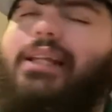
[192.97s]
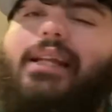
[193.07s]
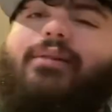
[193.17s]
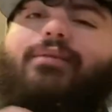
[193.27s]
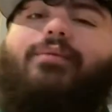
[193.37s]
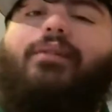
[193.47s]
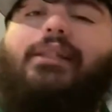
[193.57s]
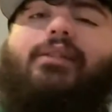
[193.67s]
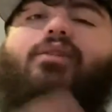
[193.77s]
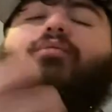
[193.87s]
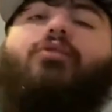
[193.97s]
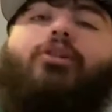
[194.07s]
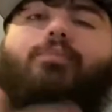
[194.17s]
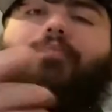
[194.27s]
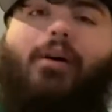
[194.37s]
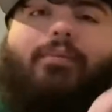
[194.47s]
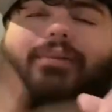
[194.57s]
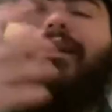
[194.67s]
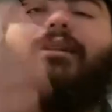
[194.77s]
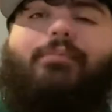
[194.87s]
then they when they see you
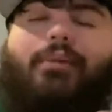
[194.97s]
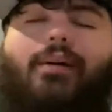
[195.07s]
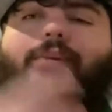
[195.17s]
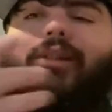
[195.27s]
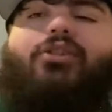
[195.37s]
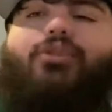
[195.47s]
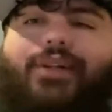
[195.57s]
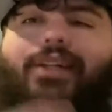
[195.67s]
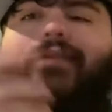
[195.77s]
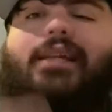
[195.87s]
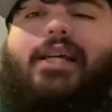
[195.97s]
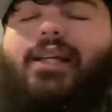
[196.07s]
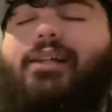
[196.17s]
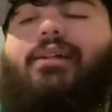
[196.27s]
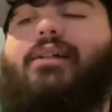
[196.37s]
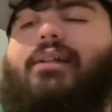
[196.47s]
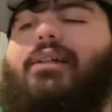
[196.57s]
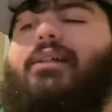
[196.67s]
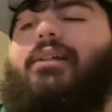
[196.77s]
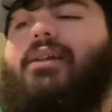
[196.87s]
bubbling and bubbling, doing your thing,
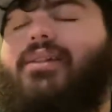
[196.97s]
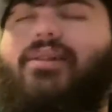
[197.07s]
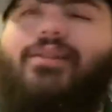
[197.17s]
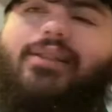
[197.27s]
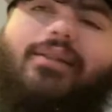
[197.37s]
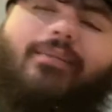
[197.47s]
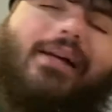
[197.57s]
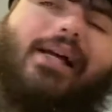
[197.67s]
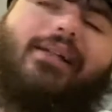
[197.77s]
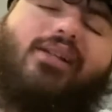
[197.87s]
they start to come back.